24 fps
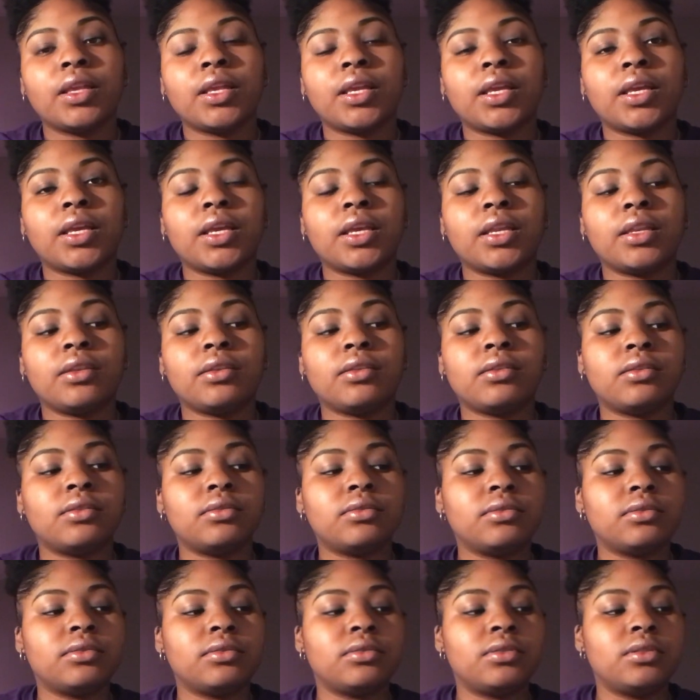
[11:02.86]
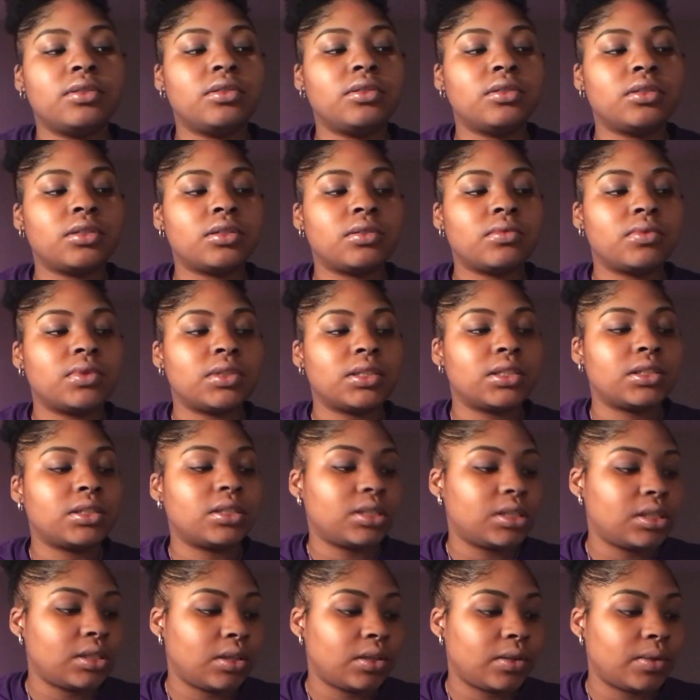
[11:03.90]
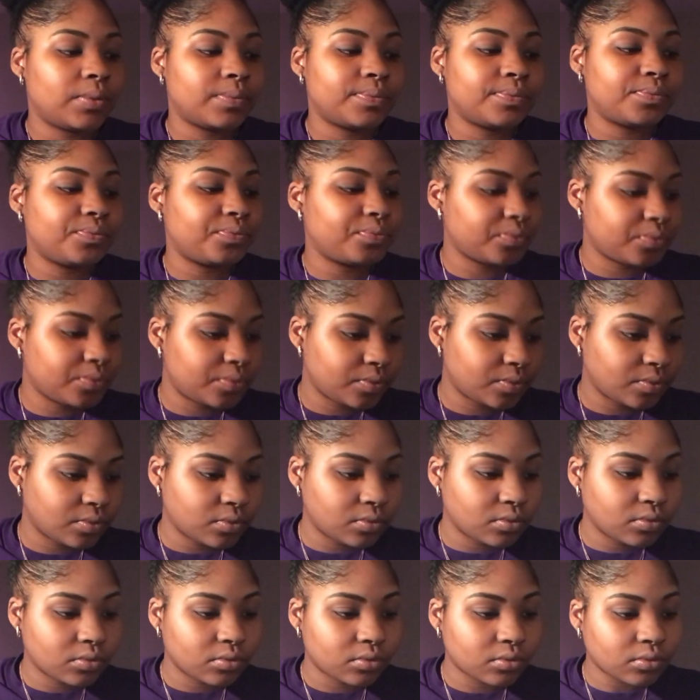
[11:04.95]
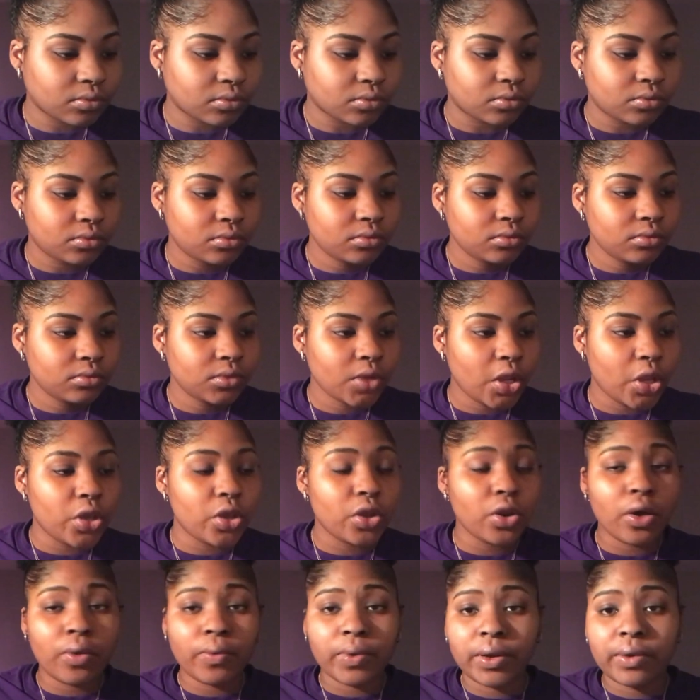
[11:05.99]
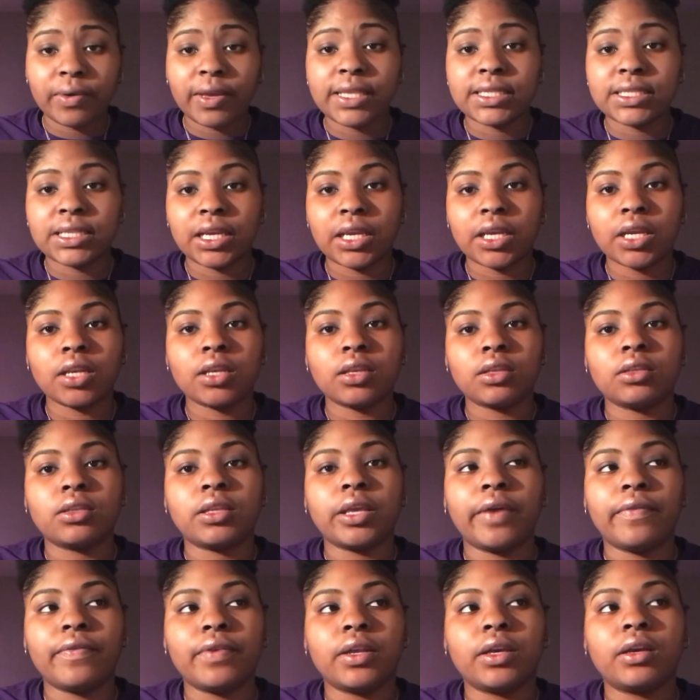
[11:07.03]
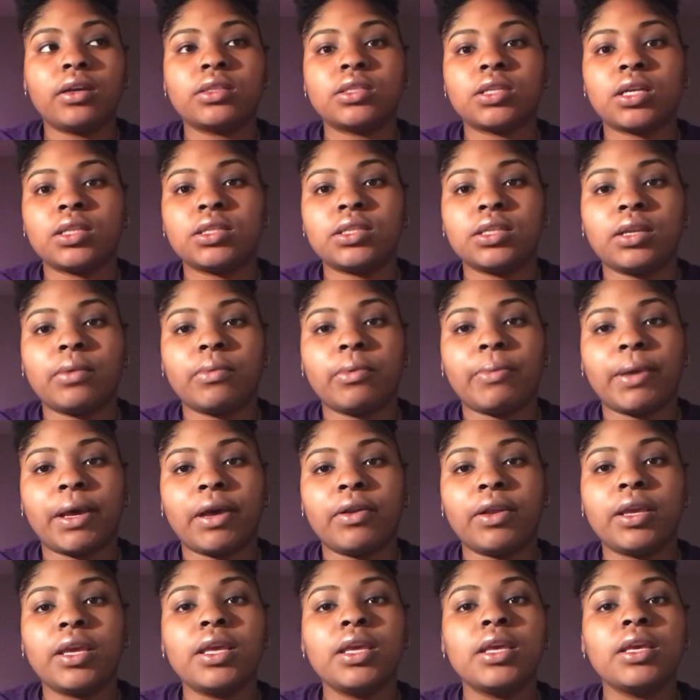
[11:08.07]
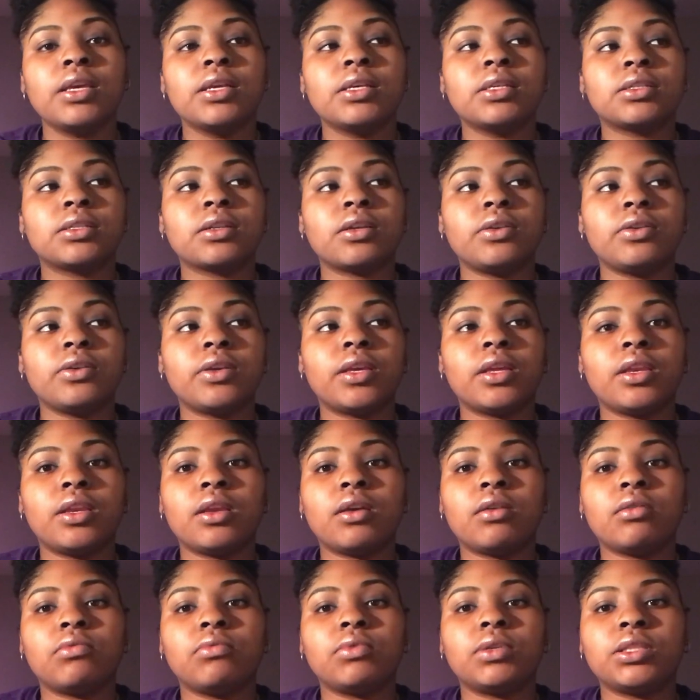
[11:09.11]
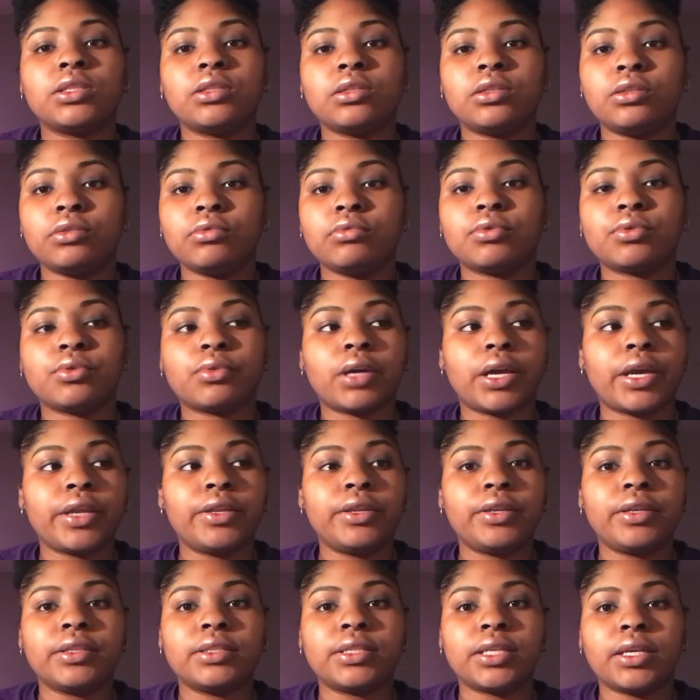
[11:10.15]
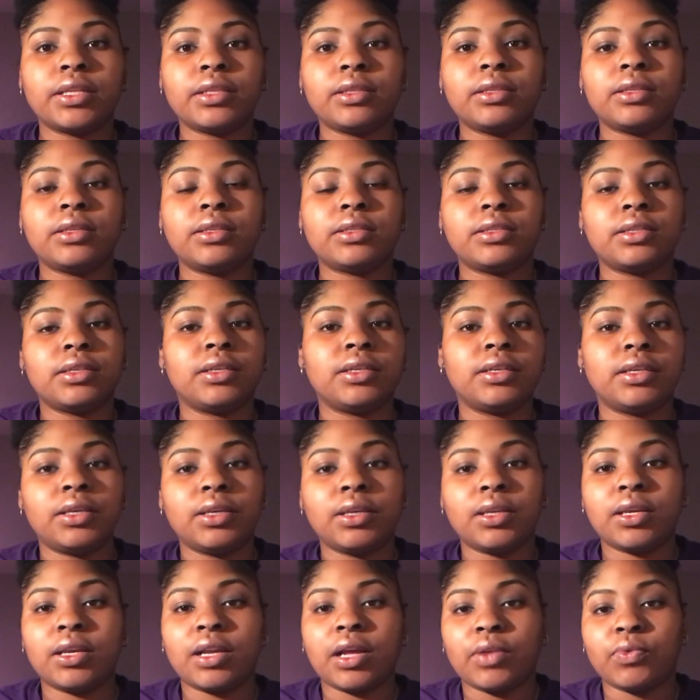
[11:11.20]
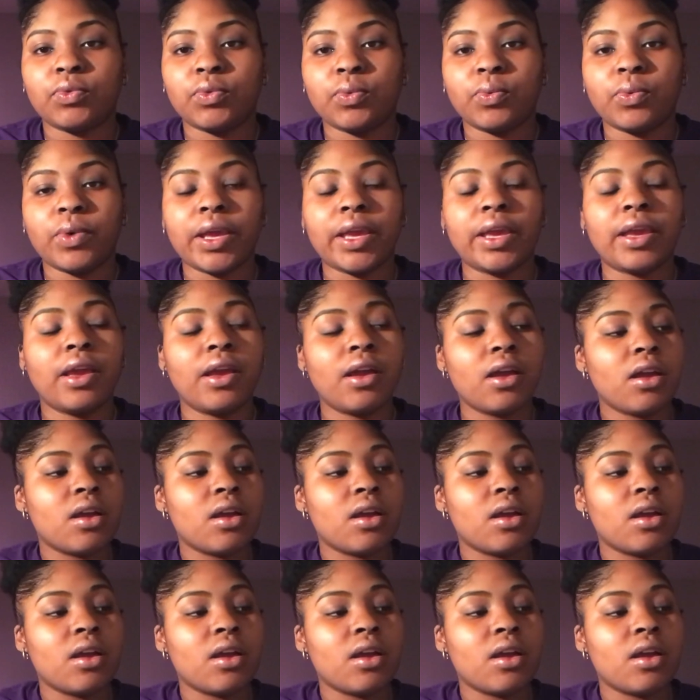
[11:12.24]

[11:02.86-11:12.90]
and you don't wanna wait till the end, definitely go talk to them about it so you can know what to do, so how you can take this and get it out the way.